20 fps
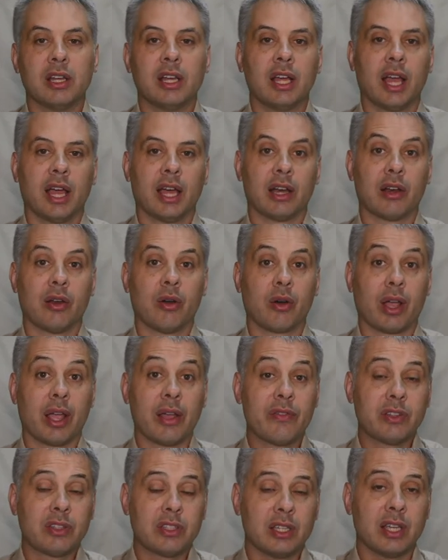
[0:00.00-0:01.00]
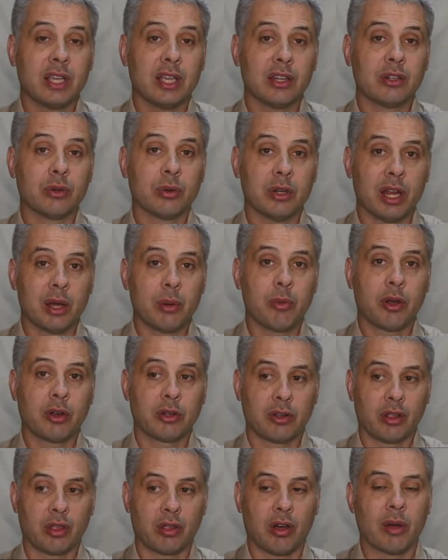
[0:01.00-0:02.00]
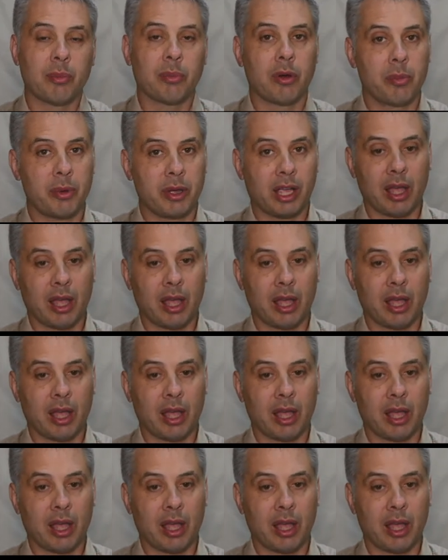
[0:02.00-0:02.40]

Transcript: and longevity into a network design by being